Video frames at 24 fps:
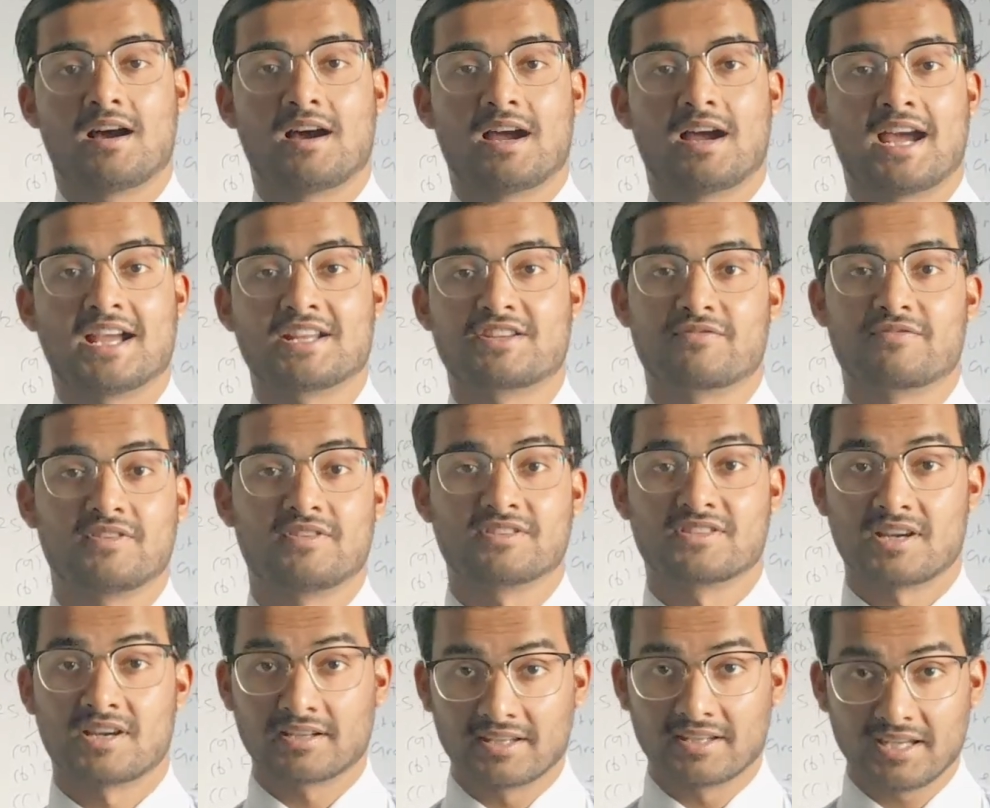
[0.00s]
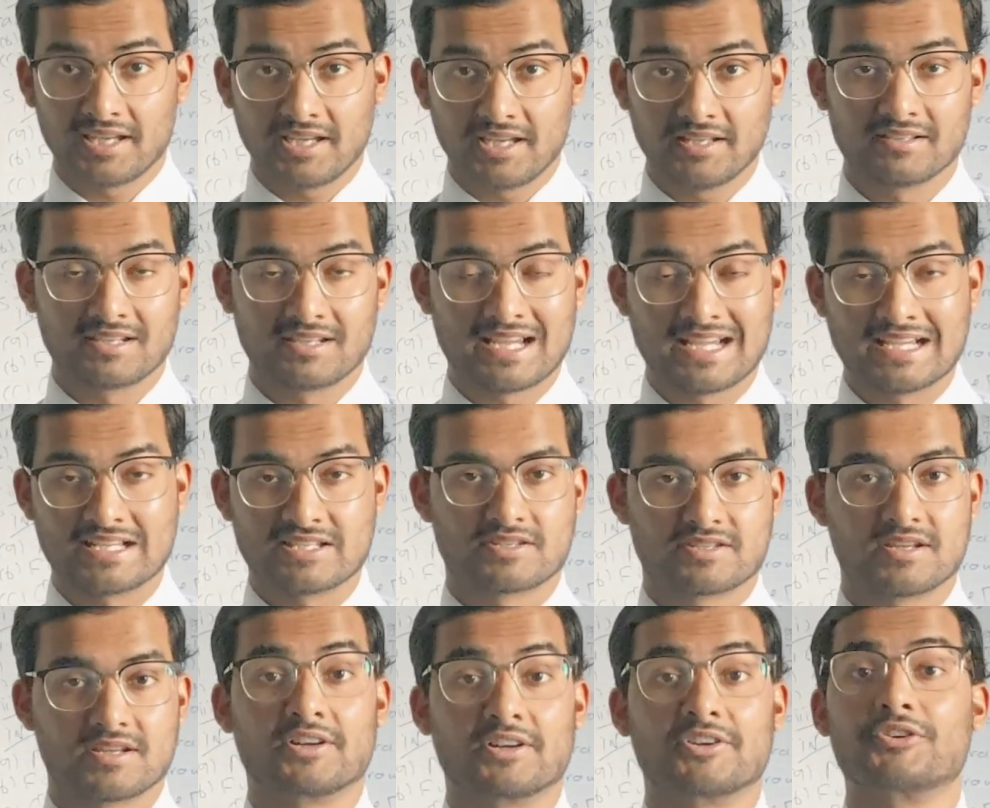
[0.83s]
Hedge funds, again,
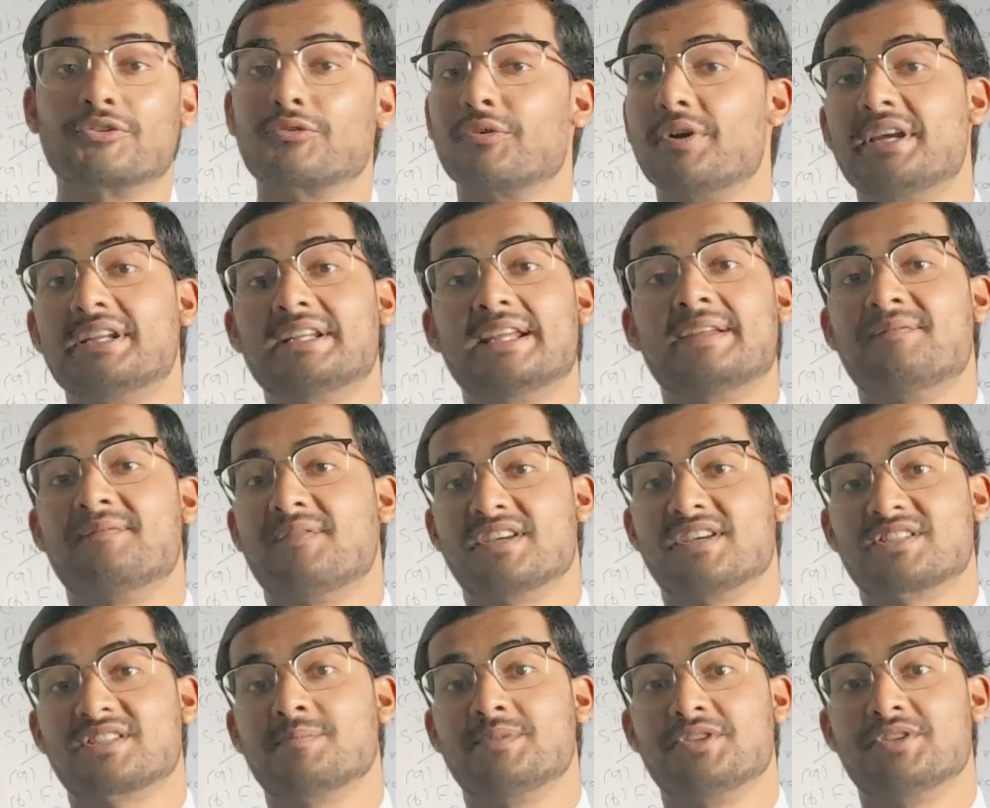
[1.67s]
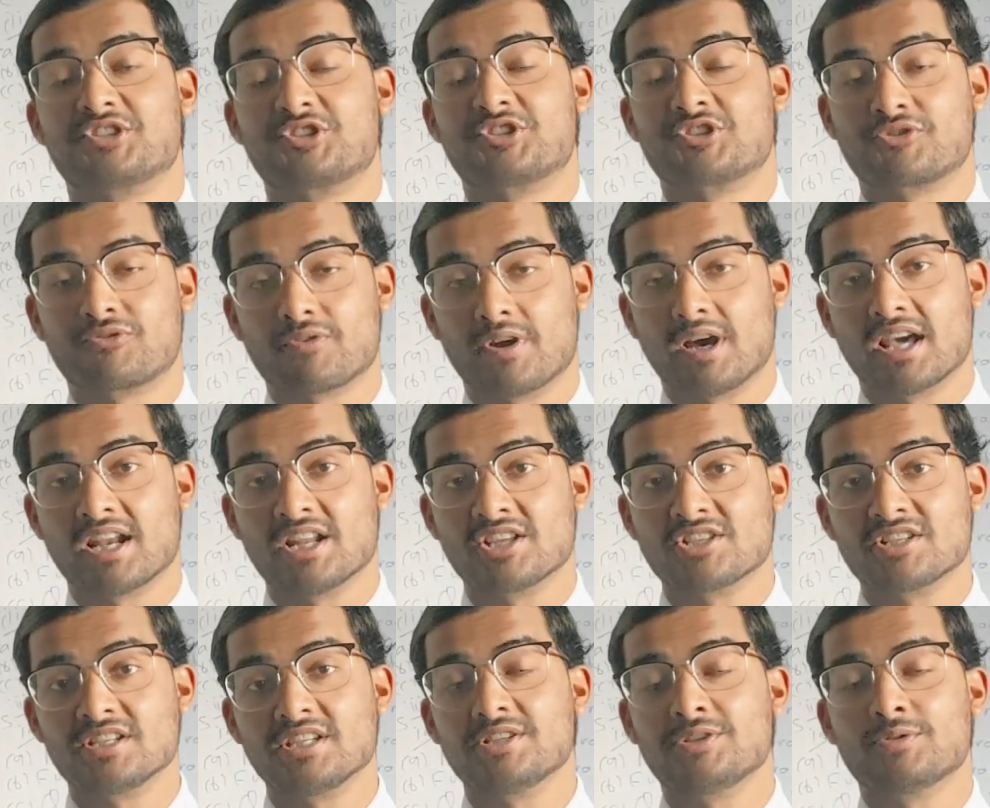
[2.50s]
is a great investment
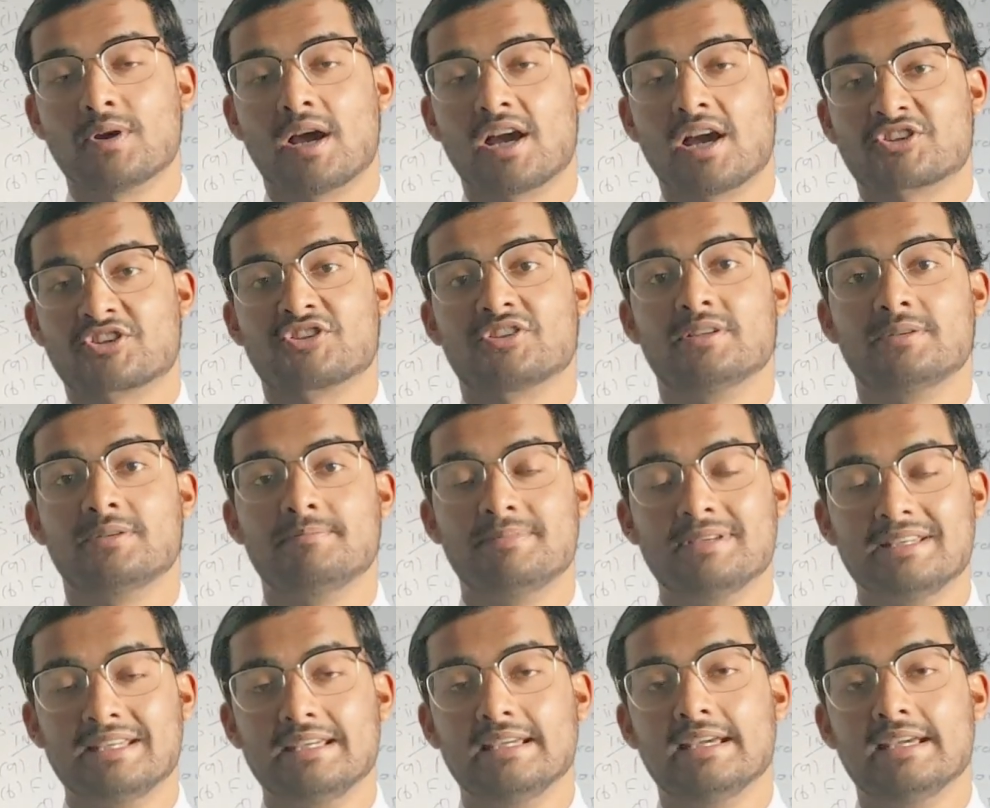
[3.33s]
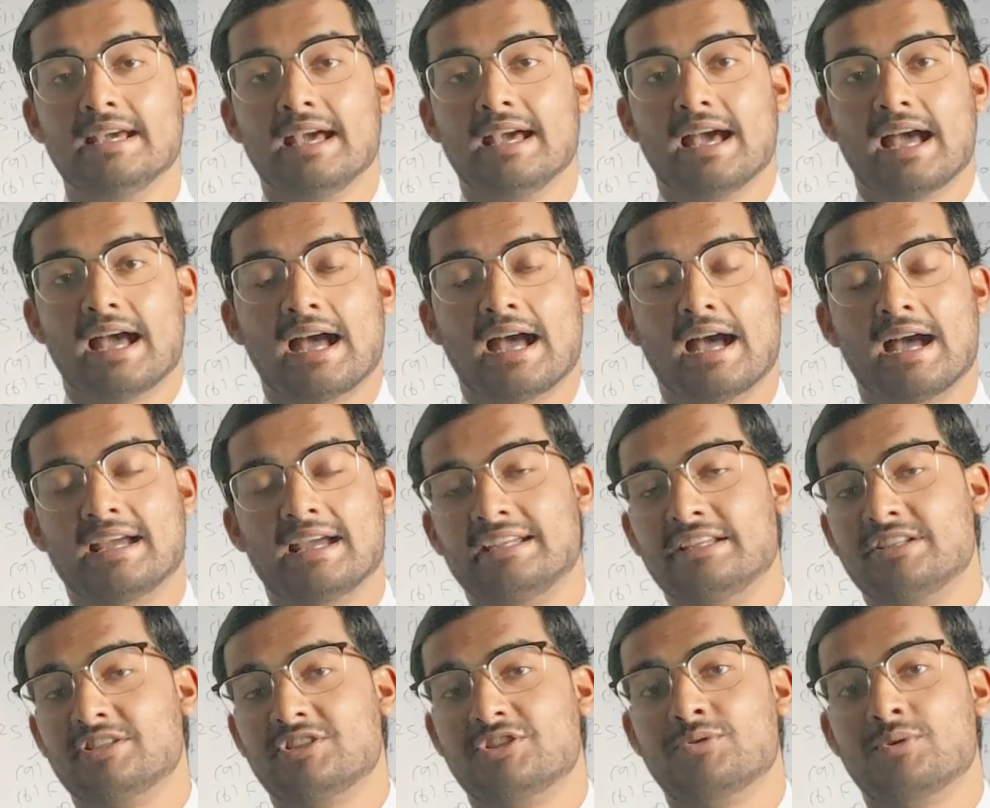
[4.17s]
strategy to actually be
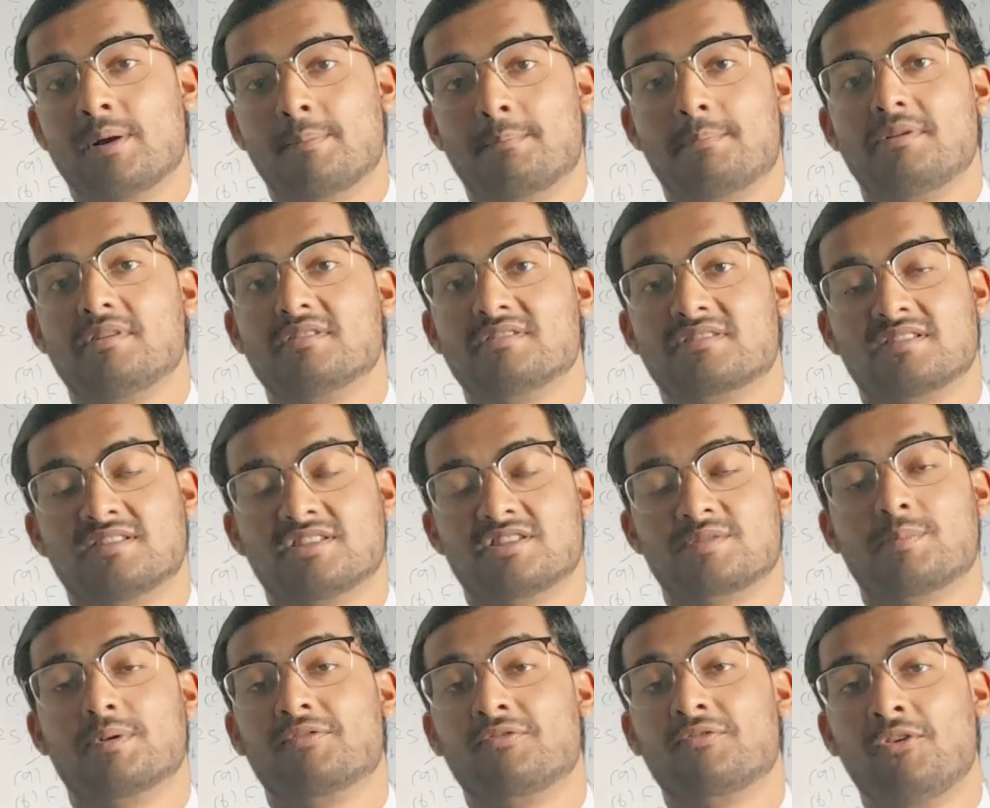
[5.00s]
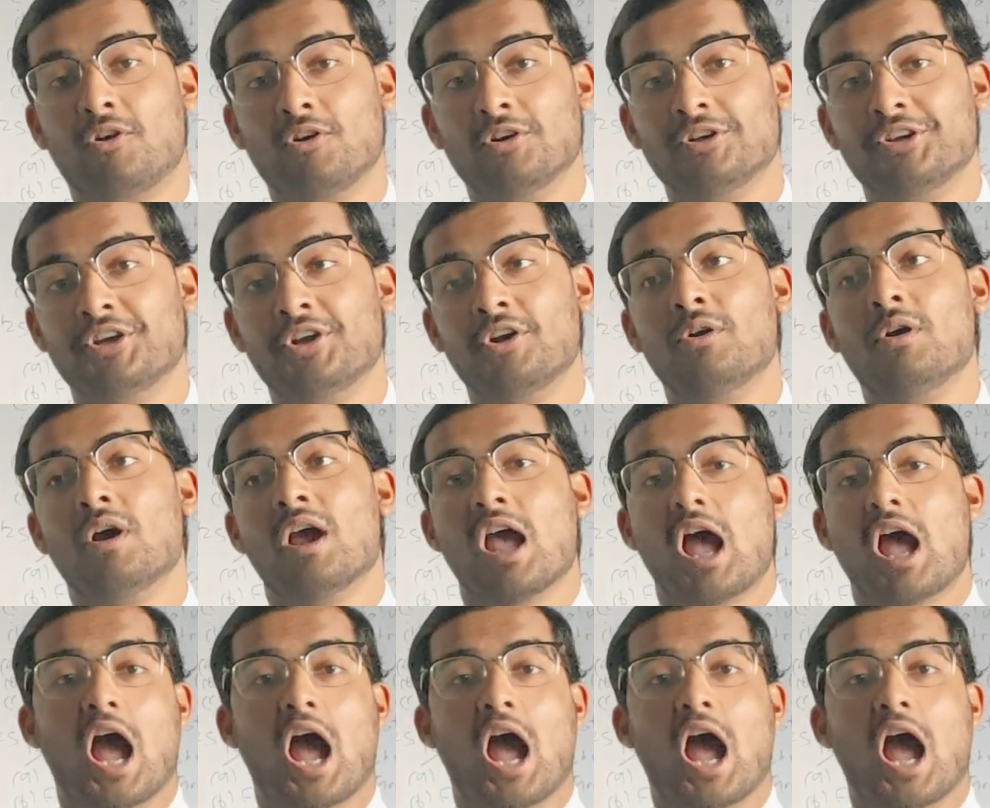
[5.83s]
into a person's portfolio.